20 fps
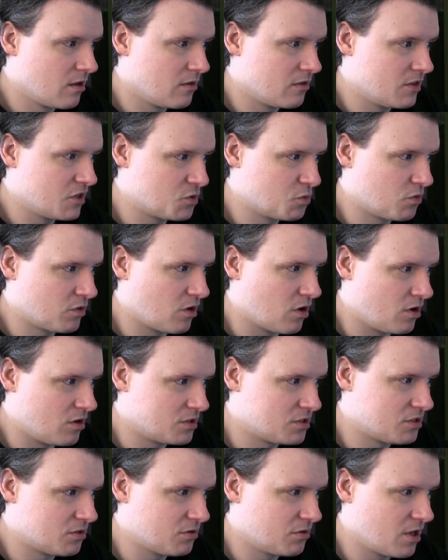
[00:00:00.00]
This one
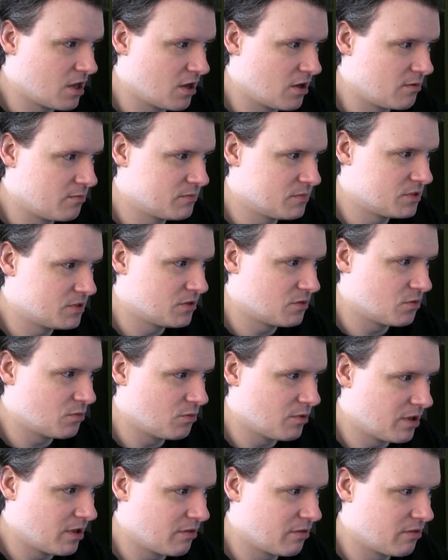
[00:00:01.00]
also comes
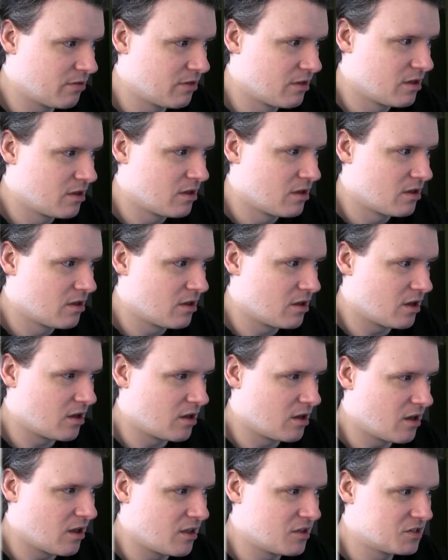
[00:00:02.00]
with
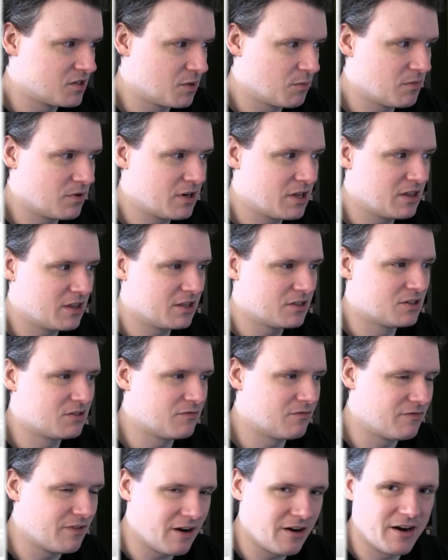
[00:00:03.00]
somebody that's
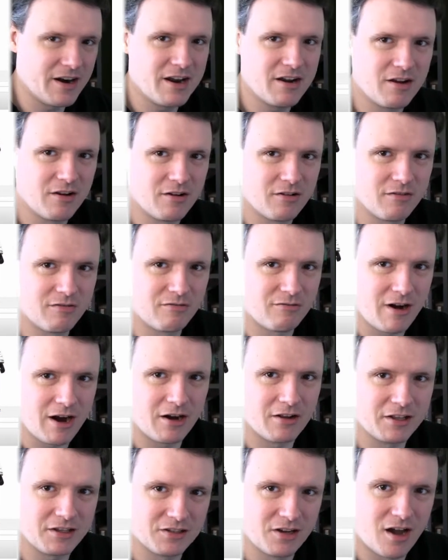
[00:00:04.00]
very
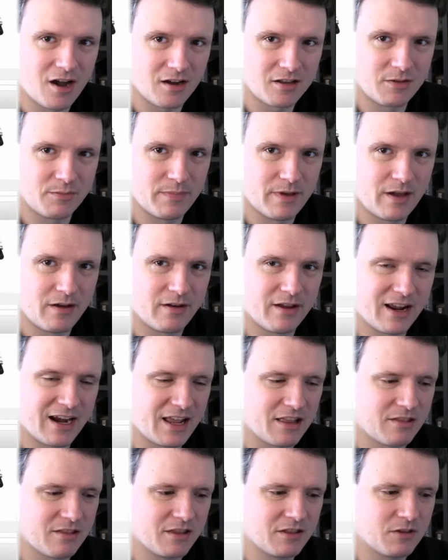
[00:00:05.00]
rarely talked about, and
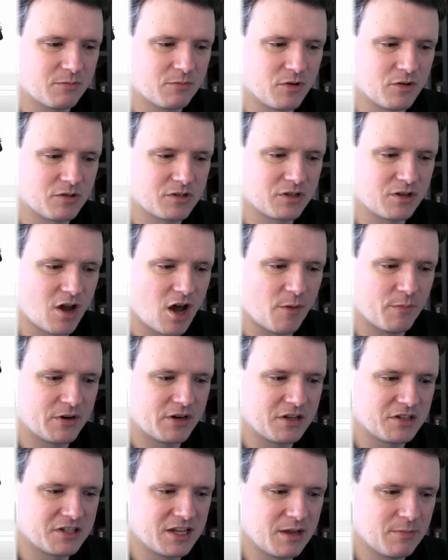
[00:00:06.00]
I think the most common
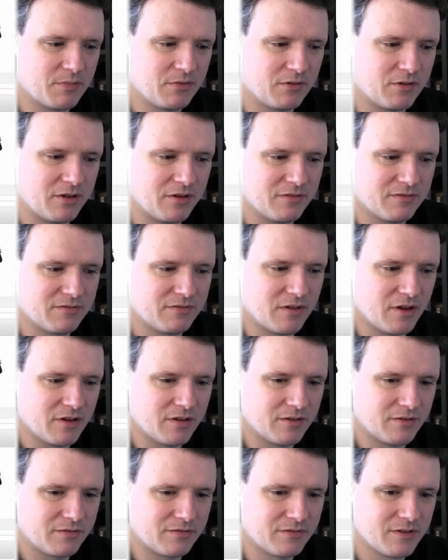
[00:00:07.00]
example
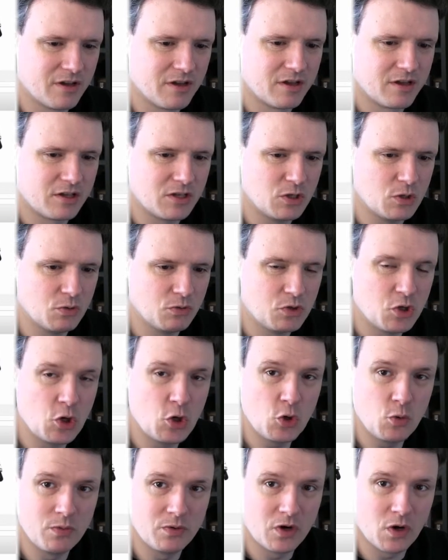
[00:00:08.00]
of
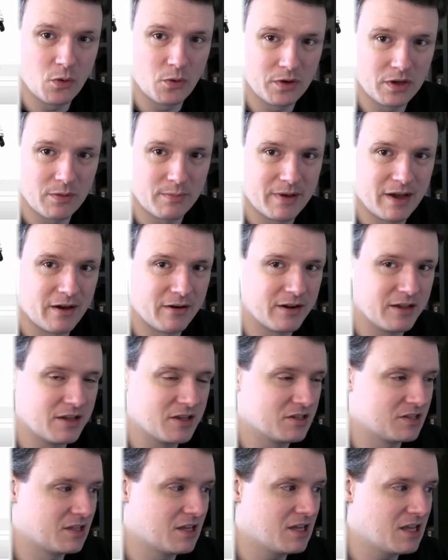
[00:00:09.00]
YouTube knowing about it
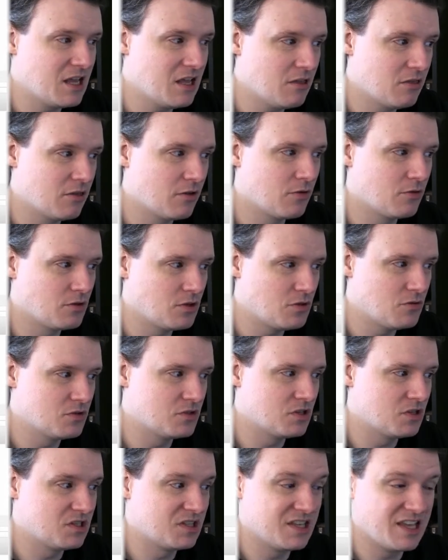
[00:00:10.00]
is that Etho
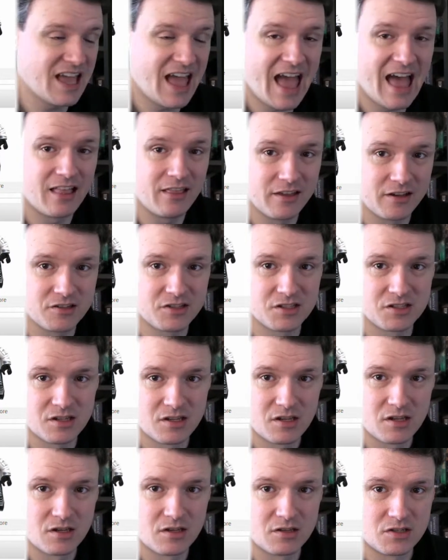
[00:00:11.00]
uses the Alex
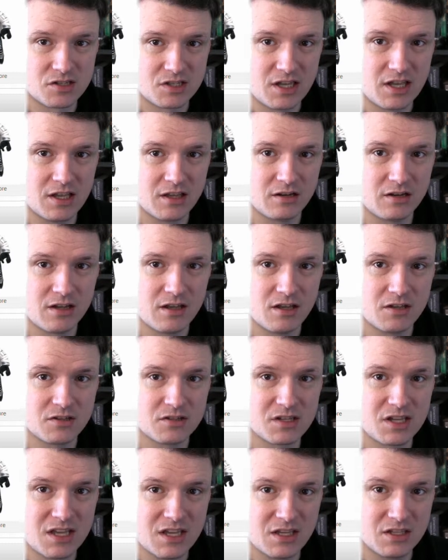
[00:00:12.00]
skin
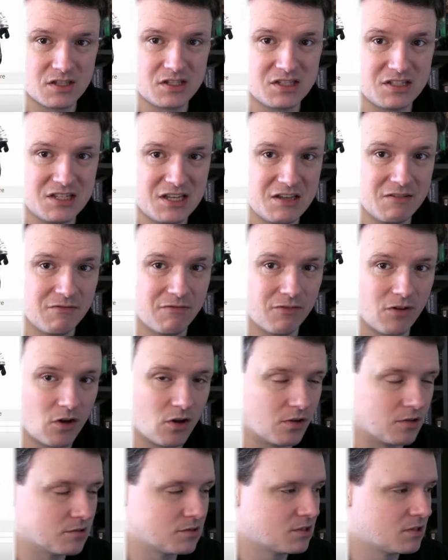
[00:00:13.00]
as his
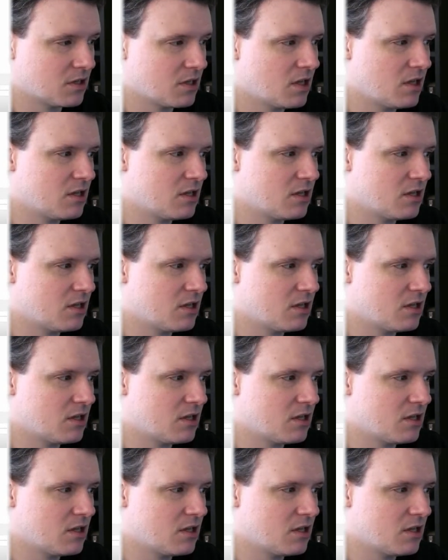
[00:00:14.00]
default.